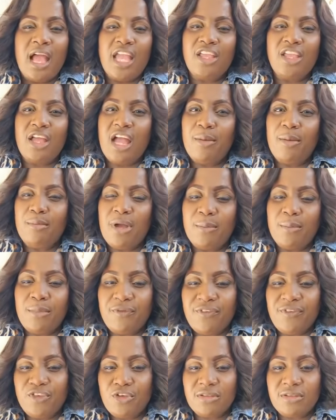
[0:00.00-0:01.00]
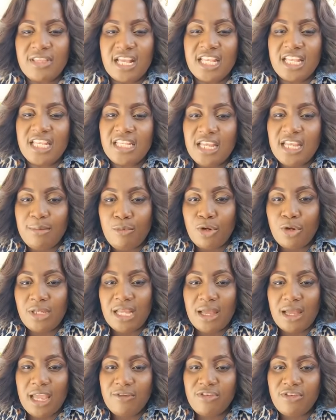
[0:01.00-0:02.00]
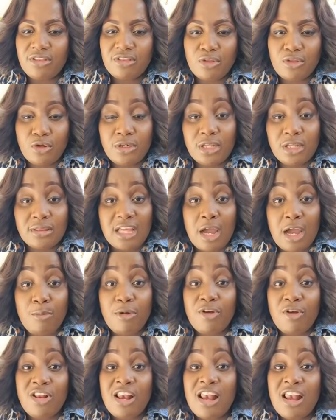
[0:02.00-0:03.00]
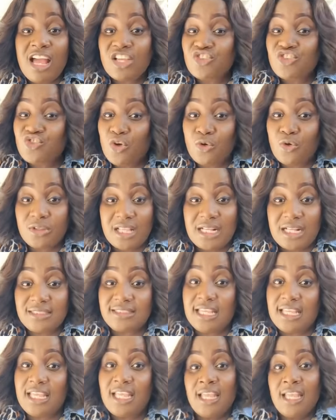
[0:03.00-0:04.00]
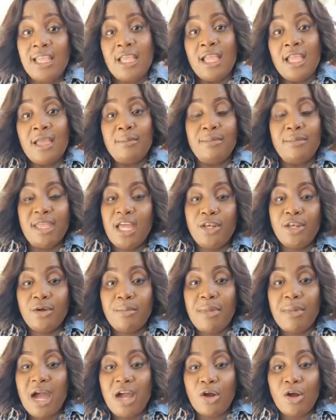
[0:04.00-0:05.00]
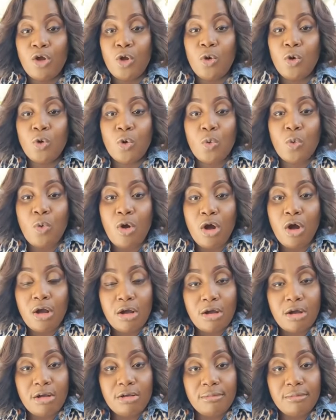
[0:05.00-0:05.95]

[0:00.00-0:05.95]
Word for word: I, I, I if just I give them money every Sunday, so I'm going to lash out and say, me and no bank go look work.